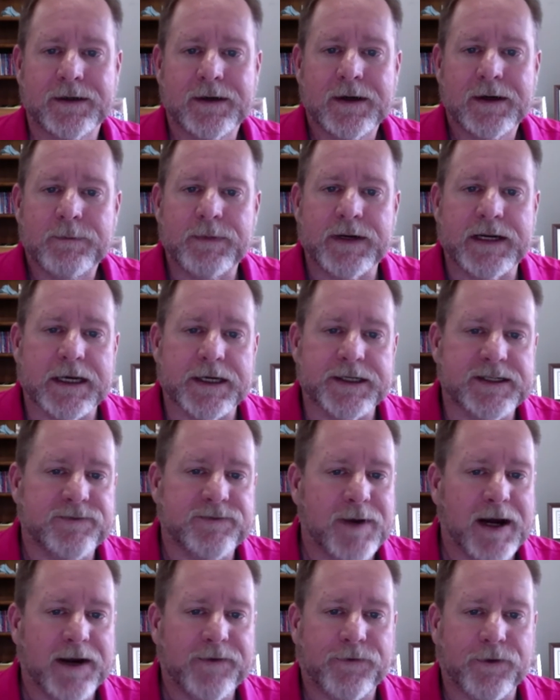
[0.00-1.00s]
Because of
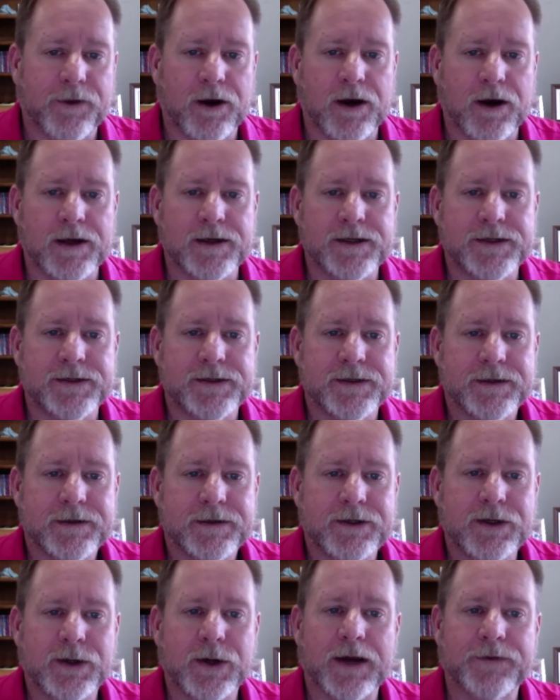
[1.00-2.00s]
my flaws,
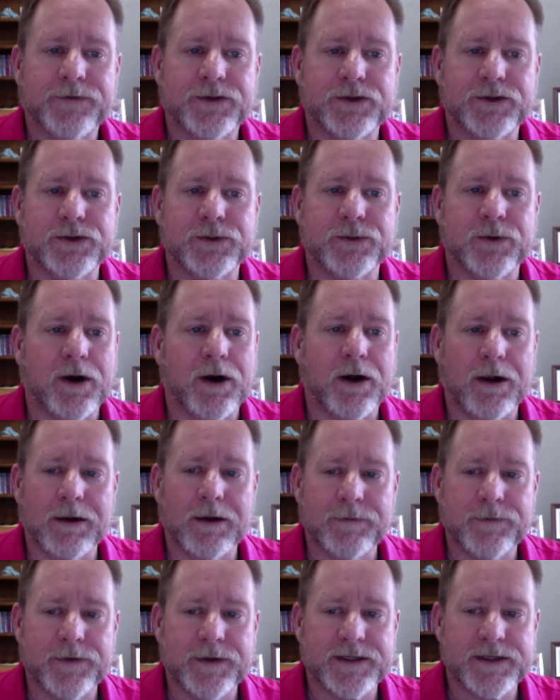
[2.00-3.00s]
you have to do all
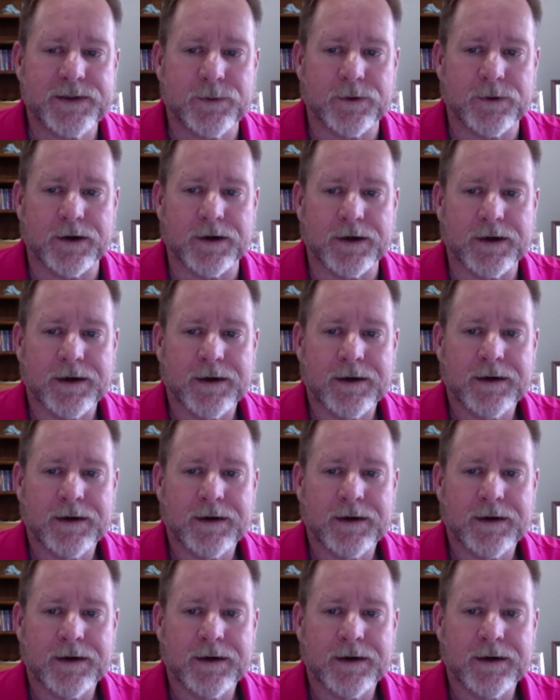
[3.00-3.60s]
of this work,